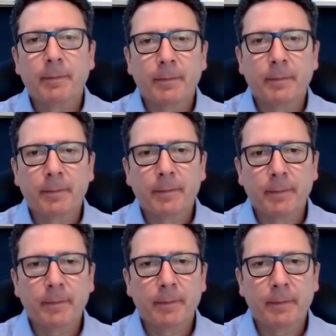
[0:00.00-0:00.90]

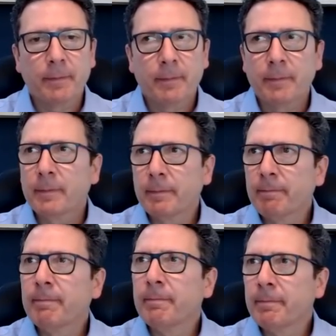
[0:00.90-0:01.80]

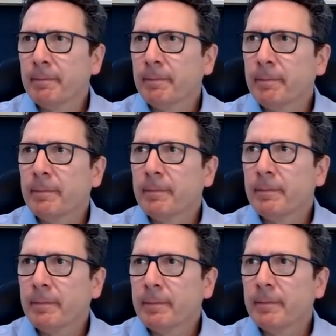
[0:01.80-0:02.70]

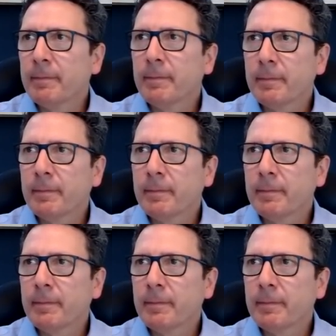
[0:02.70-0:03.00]
(not speaking)